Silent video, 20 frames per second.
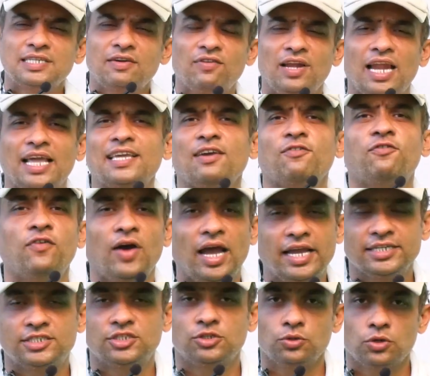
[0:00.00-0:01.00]
like a
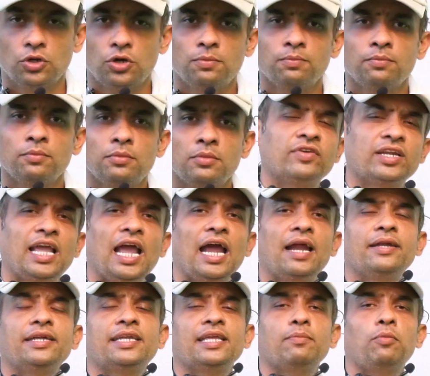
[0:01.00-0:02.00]
fight, you know. Every
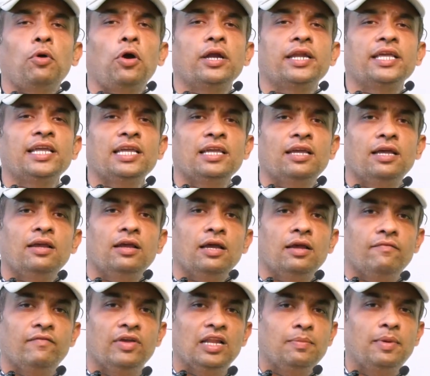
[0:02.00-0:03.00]
antibody
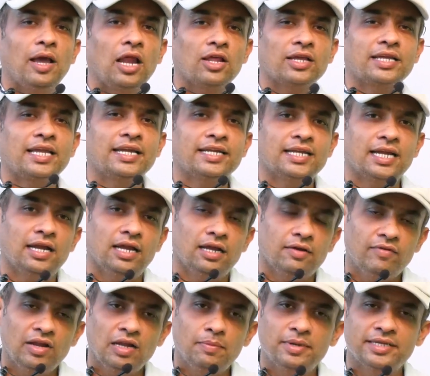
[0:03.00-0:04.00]
will
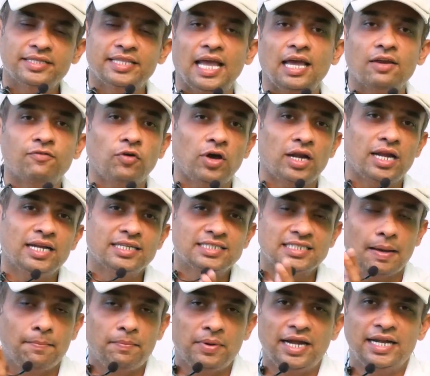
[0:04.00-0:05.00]
be there for a
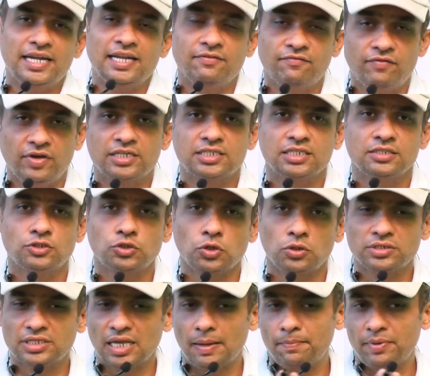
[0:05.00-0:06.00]
separate infection.
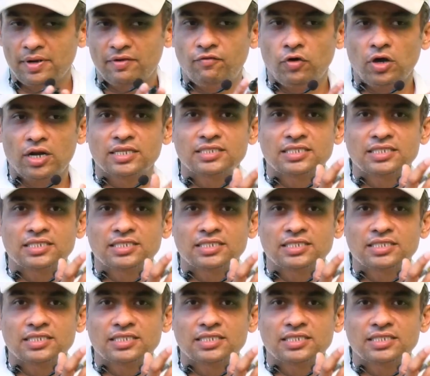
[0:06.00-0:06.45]
So for a